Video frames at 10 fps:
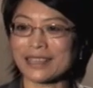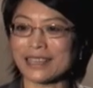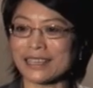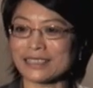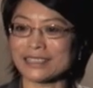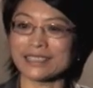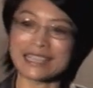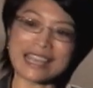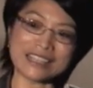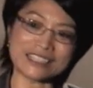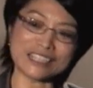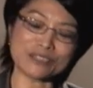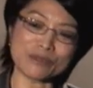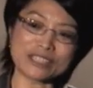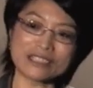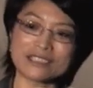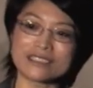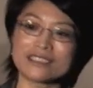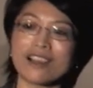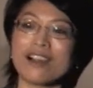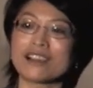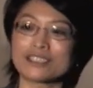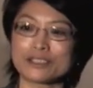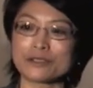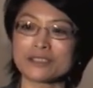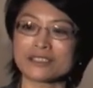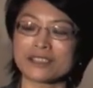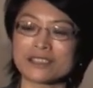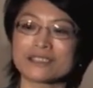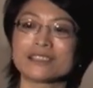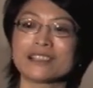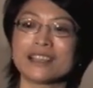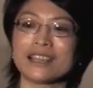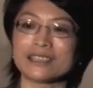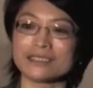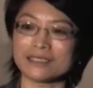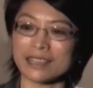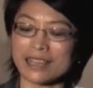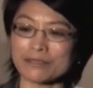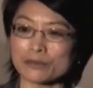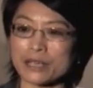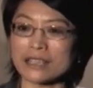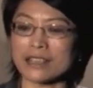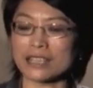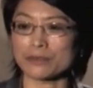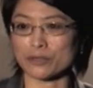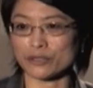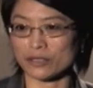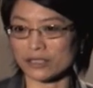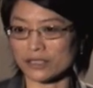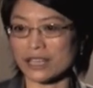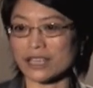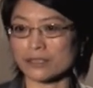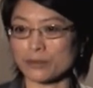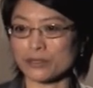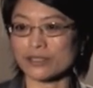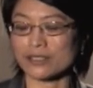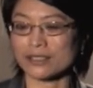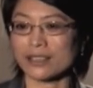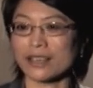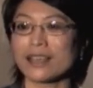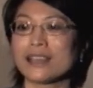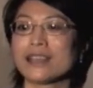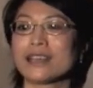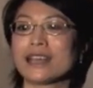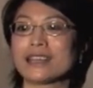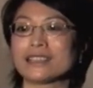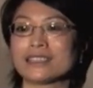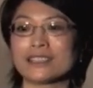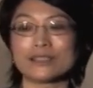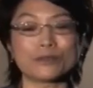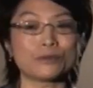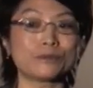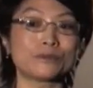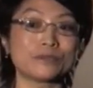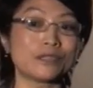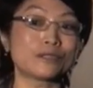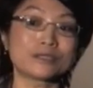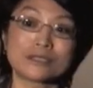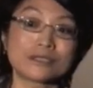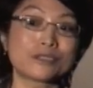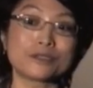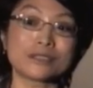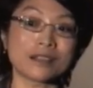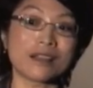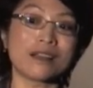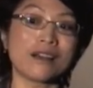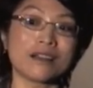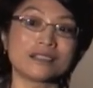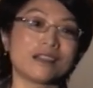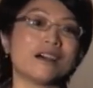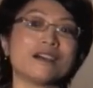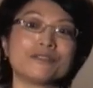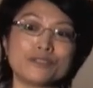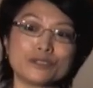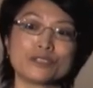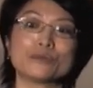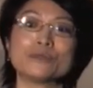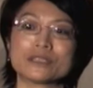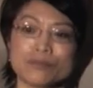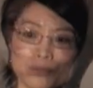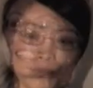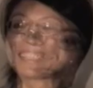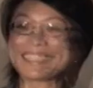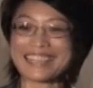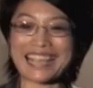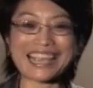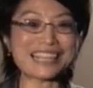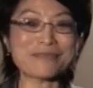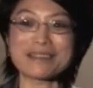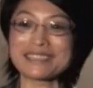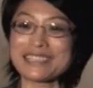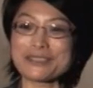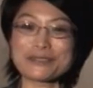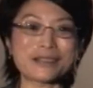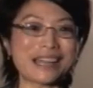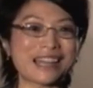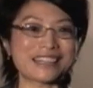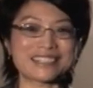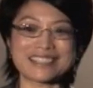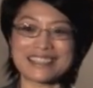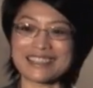And again, in return, our students learn and have great experiential learning experience, and those students are our future workforce. Anybody who has